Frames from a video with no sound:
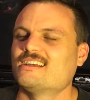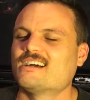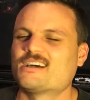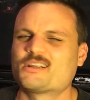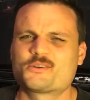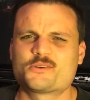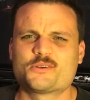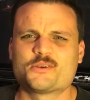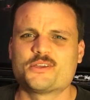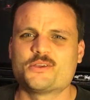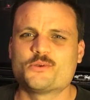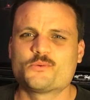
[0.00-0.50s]
I
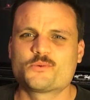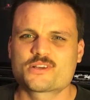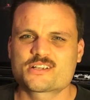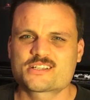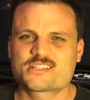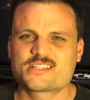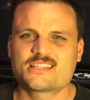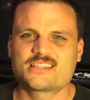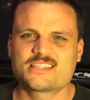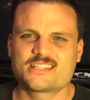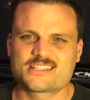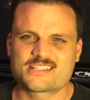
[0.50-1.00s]
don't know, he
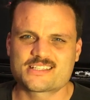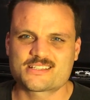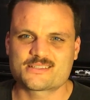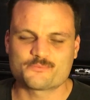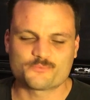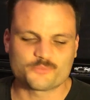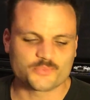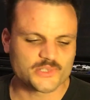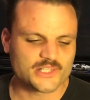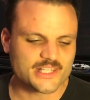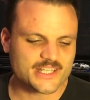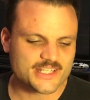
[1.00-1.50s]
works at this
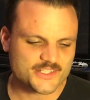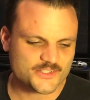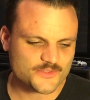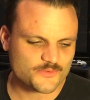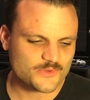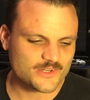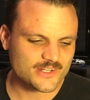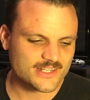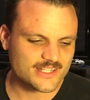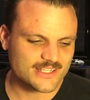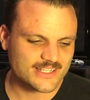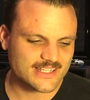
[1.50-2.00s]
place
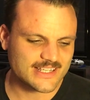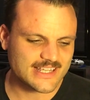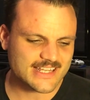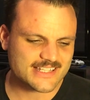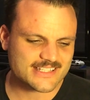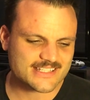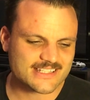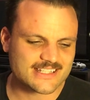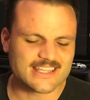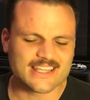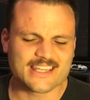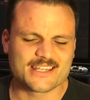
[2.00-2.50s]
where he
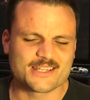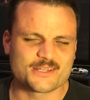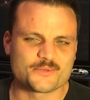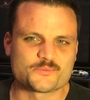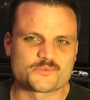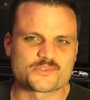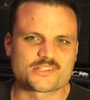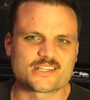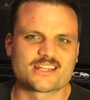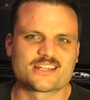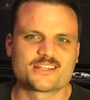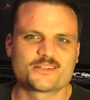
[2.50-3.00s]
gets
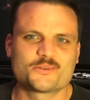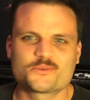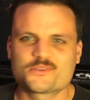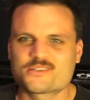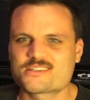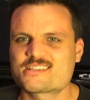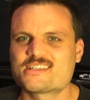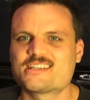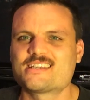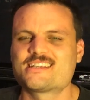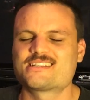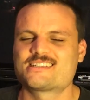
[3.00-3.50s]
games, and I don't want
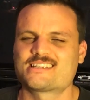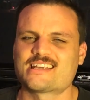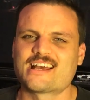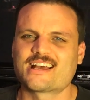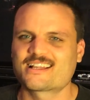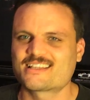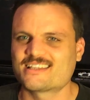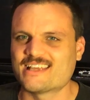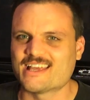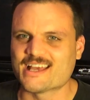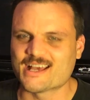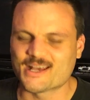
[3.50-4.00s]
to say
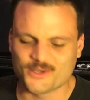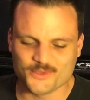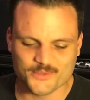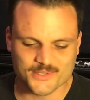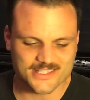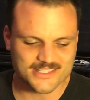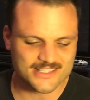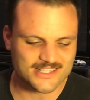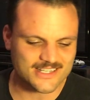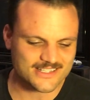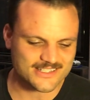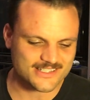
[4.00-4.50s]
exactly how
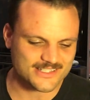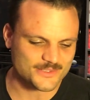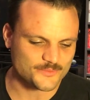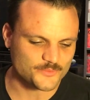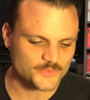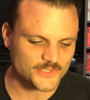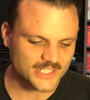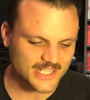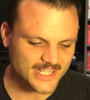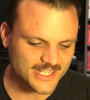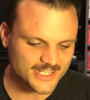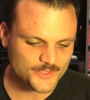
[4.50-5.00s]
he does it,
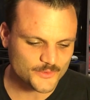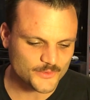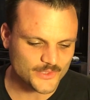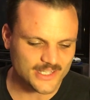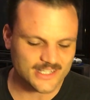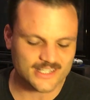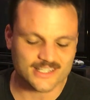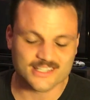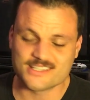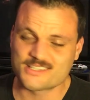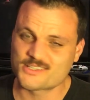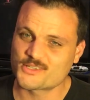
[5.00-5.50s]
but
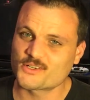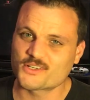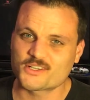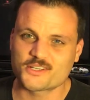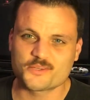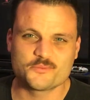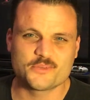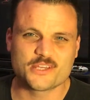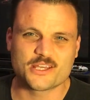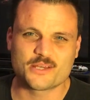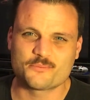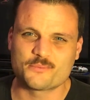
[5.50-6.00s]
anyway, he's
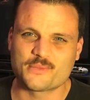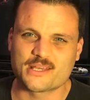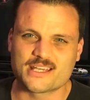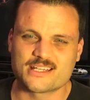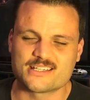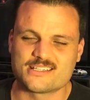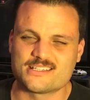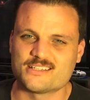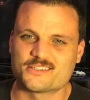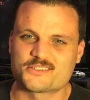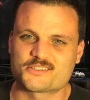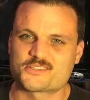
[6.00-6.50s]
hooking me up
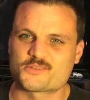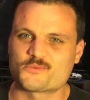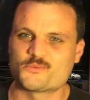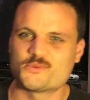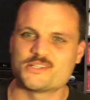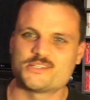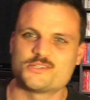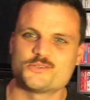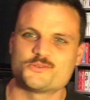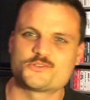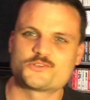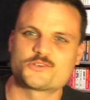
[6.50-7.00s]
mad deals, and
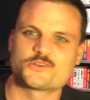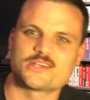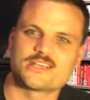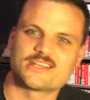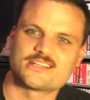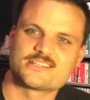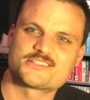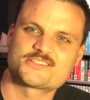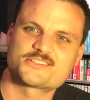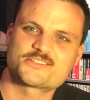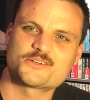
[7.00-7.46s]
we do trades.